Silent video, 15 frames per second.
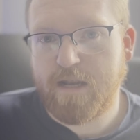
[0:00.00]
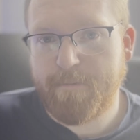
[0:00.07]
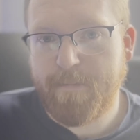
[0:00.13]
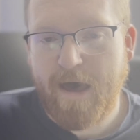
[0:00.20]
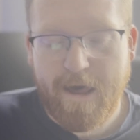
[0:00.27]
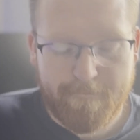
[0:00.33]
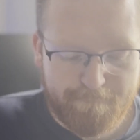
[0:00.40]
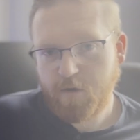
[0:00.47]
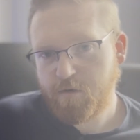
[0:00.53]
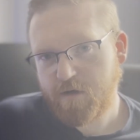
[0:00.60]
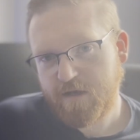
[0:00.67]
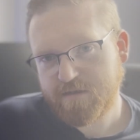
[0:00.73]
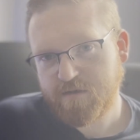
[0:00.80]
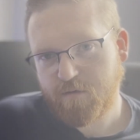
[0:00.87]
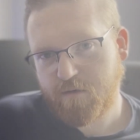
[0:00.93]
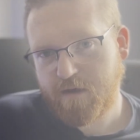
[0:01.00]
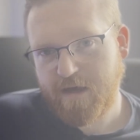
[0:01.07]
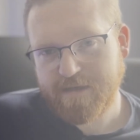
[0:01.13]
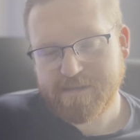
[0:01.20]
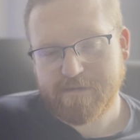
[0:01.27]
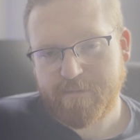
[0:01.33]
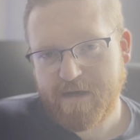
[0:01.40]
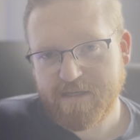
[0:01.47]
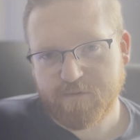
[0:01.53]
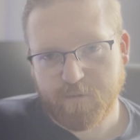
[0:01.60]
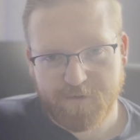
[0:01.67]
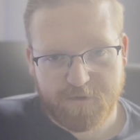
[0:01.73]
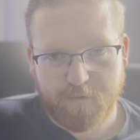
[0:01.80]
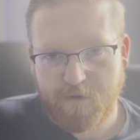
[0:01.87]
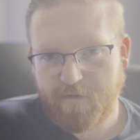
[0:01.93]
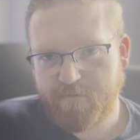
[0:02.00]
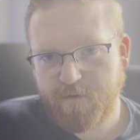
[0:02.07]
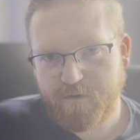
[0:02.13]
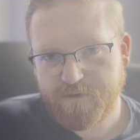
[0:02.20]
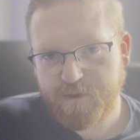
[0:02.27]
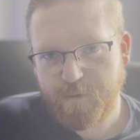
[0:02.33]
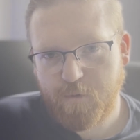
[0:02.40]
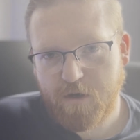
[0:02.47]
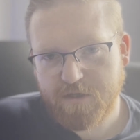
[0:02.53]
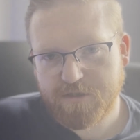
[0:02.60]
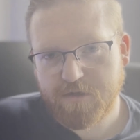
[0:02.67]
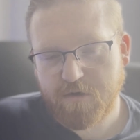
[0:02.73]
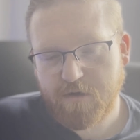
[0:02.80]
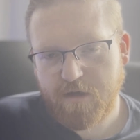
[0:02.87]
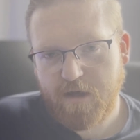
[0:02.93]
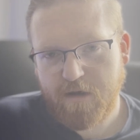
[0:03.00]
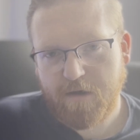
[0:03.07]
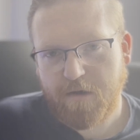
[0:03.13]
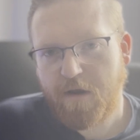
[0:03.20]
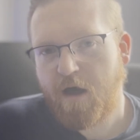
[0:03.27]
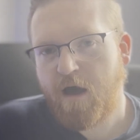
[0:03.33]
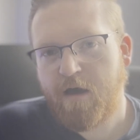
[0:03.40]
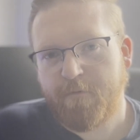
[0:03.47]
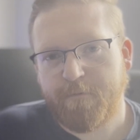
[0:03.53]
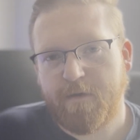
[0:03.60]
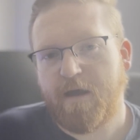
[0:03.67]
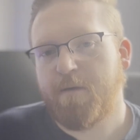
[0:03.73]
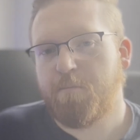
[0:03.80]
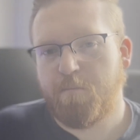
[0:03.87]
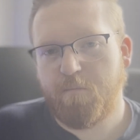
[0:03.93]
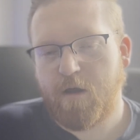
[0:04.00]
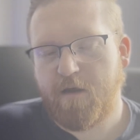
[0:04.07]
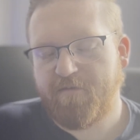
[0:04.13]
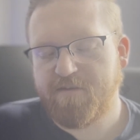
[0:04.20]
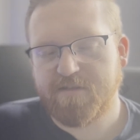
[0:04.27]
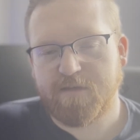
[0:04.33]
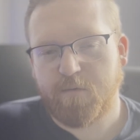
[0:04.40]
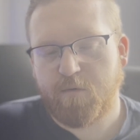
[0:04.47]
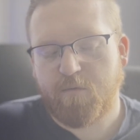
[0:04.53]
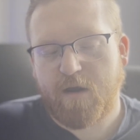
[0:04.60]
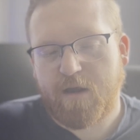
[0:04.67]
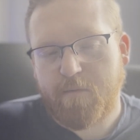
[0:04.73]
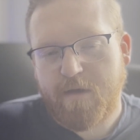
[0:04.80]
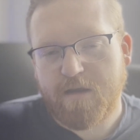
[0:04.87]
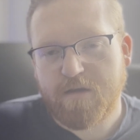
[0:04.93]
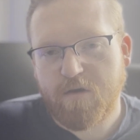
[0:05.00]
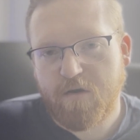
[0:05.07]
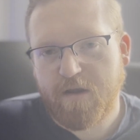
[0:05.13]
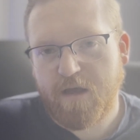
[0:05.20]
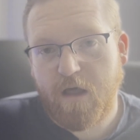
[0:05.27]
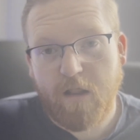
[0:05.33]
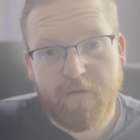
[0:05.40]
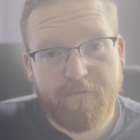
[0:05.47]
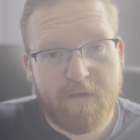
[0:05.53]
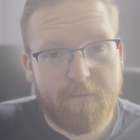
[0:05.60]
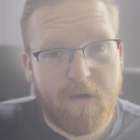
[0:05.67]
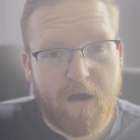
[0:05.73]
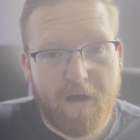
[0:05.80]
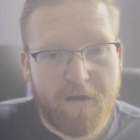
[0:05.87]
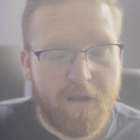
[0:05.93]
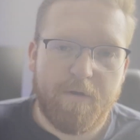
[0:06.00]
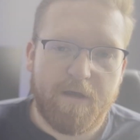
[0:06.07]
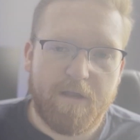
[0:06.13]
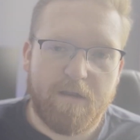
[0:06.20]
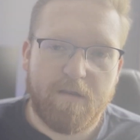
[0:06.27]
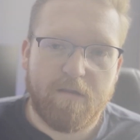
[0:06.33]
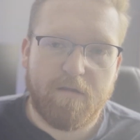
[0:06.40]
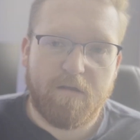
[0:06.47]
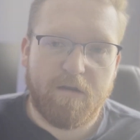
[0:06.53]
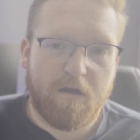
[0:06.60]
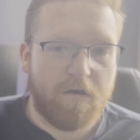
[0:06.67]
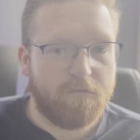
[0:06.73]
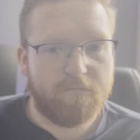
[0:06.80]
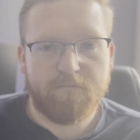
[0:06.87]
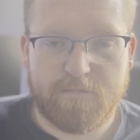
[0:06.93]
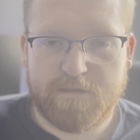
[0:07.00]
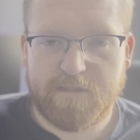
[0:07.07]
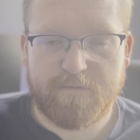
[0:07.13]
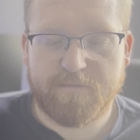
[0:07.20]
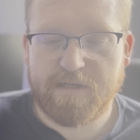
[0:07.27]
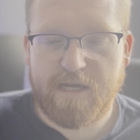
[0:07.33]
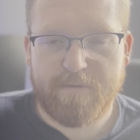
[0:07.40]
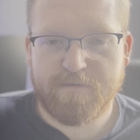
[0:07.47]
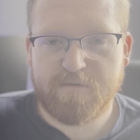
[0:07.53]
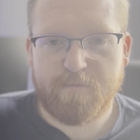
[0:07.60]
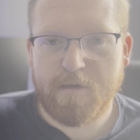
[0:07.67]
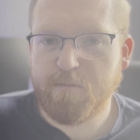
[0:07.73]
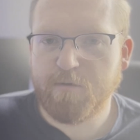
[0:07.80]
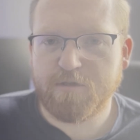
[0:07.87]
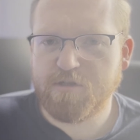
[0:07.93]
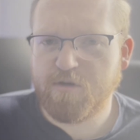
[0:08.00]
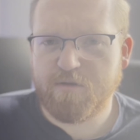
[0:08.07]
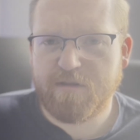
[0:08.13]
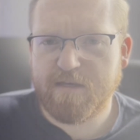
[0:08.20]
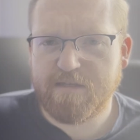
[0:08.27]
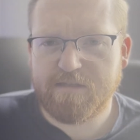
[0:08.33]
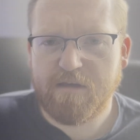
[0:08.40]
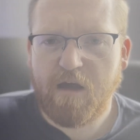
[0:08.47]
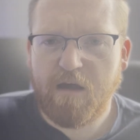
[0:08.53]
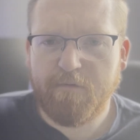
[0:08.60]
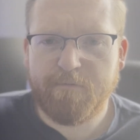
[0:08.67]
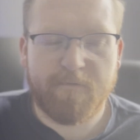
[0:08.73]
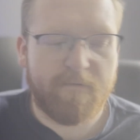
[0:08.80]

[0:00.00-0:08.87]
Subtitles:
not bad. You can also customize which one of those you want turned on and off. I obviously would recommend turning all of them on, but sometimes people turn things off,